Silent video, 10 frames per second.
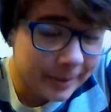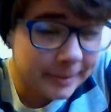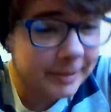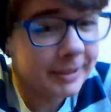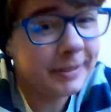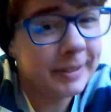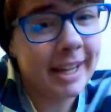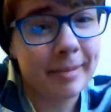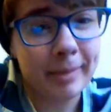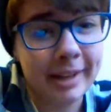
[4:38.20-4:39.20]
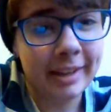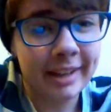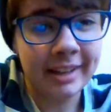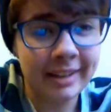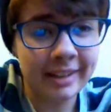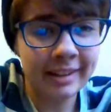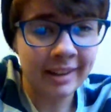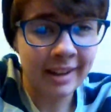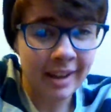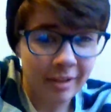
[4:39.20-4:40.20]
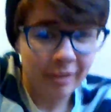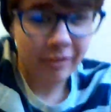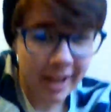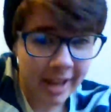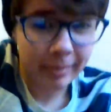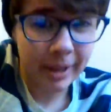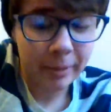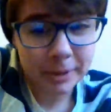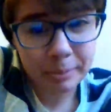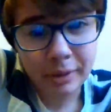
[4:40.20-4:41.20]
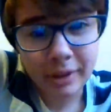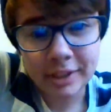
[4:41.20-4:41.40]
so yeah, my family was pretty